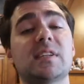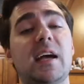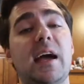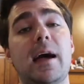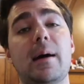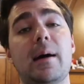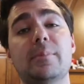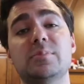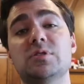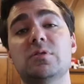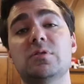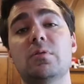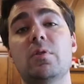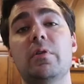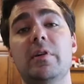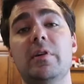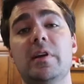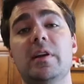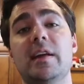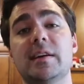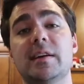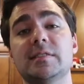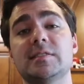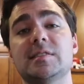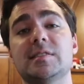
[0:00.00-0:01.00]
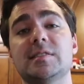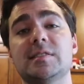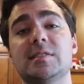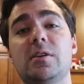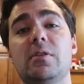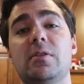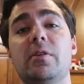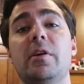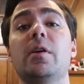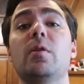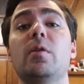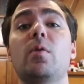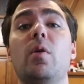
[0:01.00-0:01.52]
absolutely
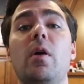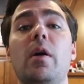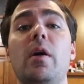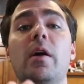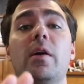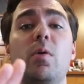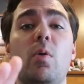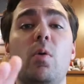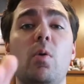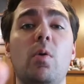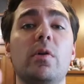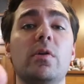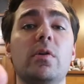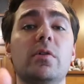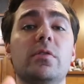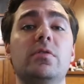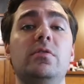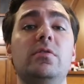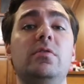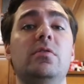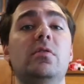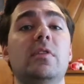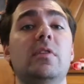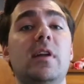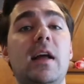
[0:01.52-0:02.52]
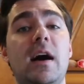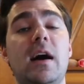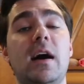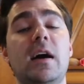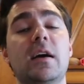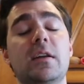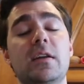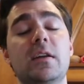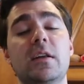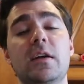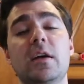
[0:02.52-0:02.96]
necessary in order to not